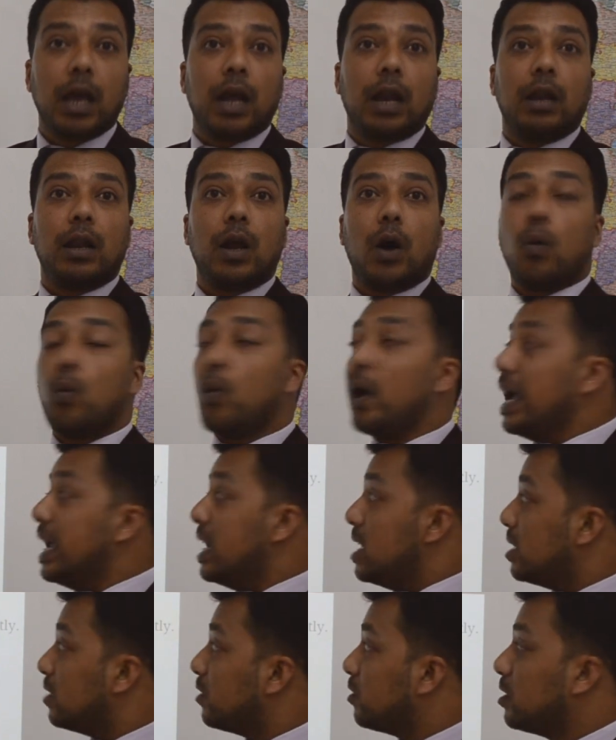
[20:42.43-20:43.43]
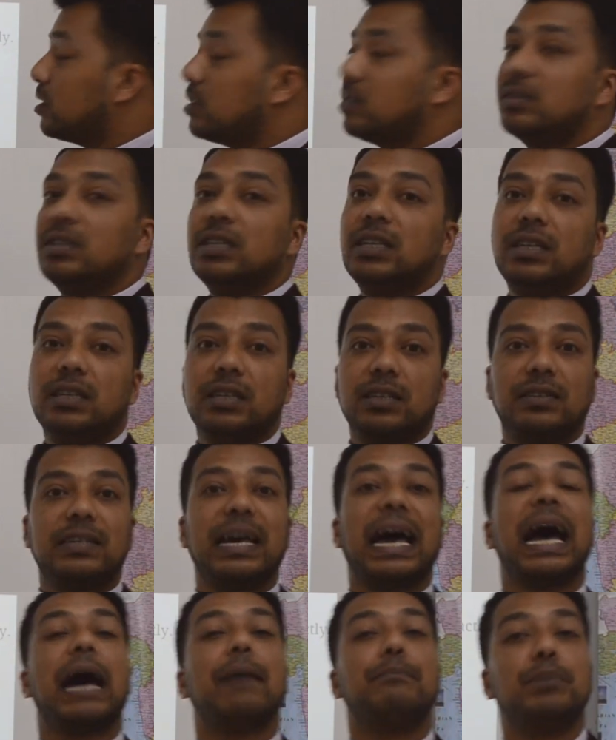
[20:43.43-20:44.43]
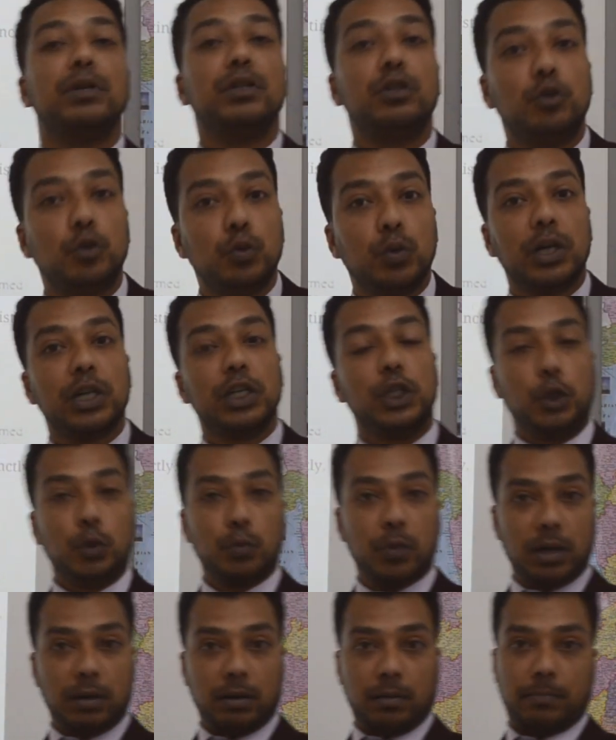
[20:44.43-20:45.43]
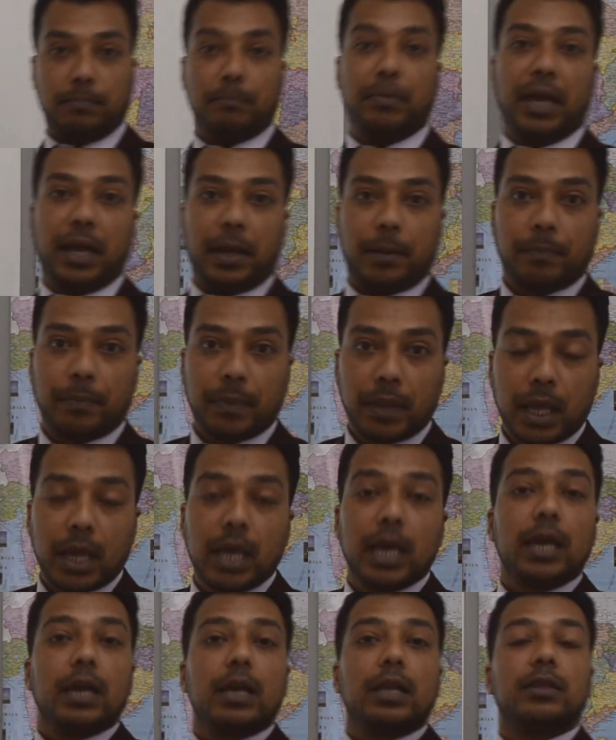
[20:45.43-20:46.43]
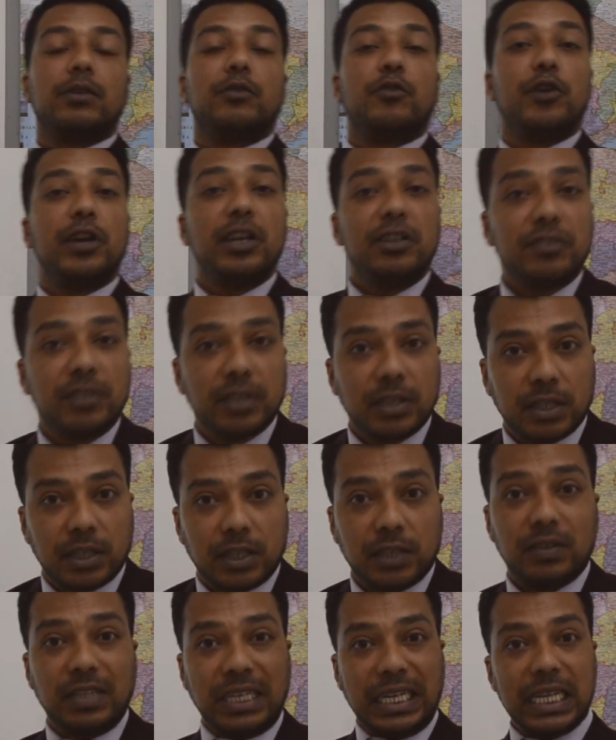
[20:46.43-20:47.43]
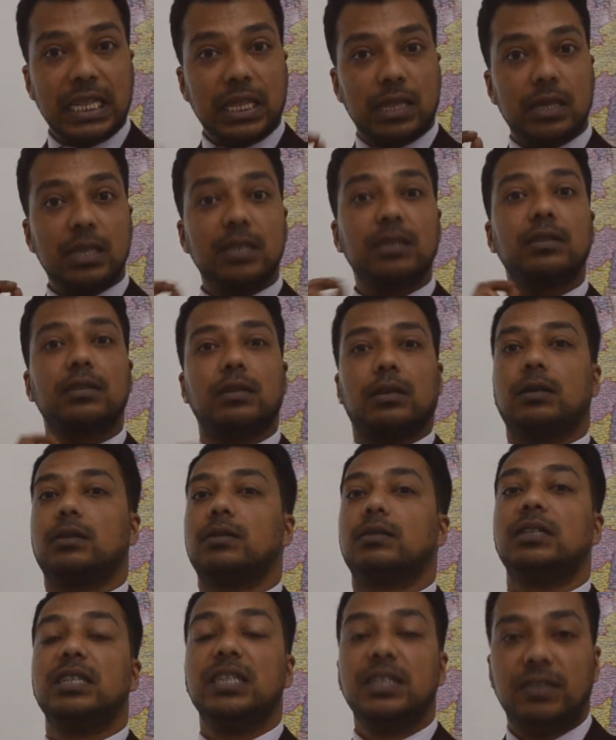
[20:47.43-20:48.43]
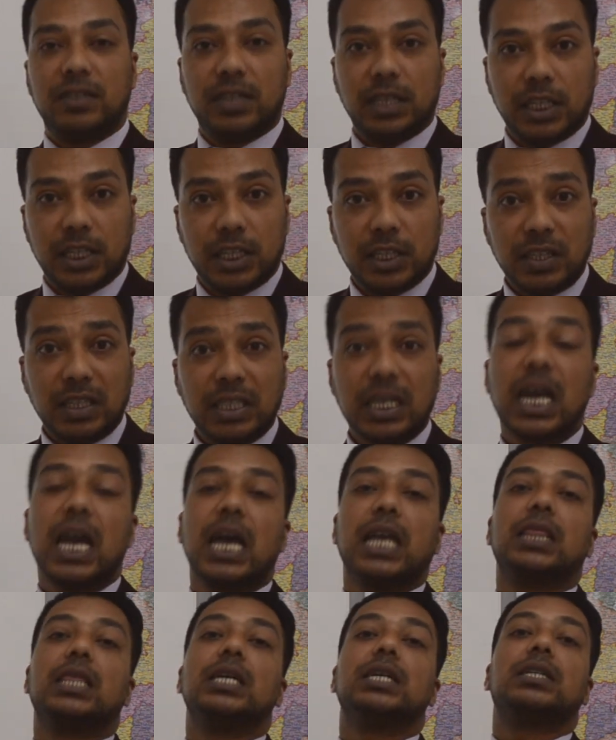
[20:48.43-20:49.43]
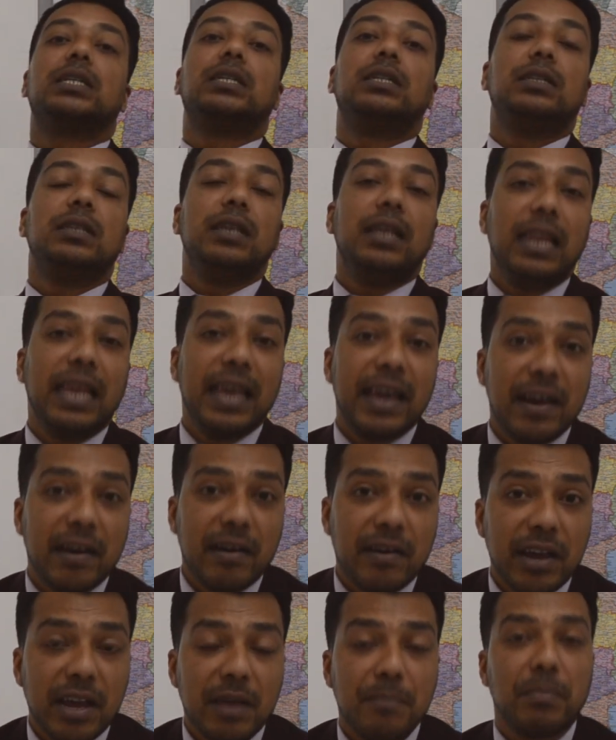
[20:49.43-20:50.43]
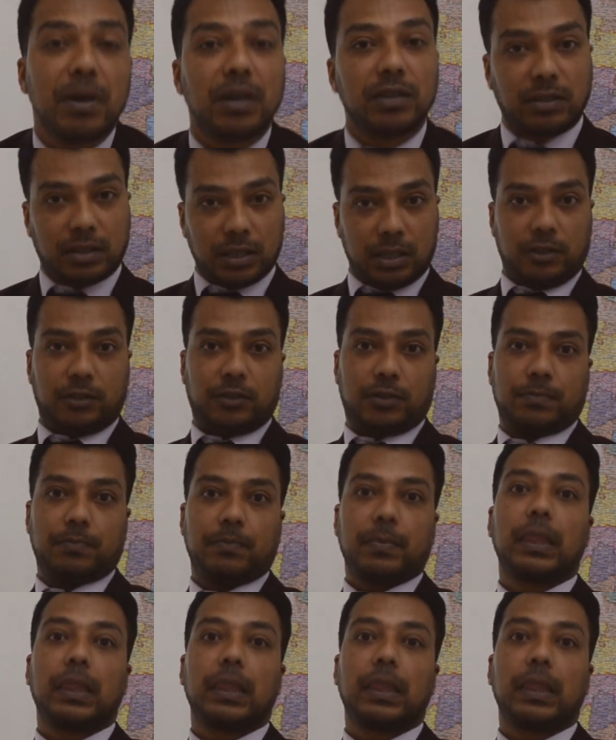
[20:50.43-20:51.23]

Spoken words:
Now, why does this sickness happen to a human being? The reason is, in this disease, the ciliary muscles,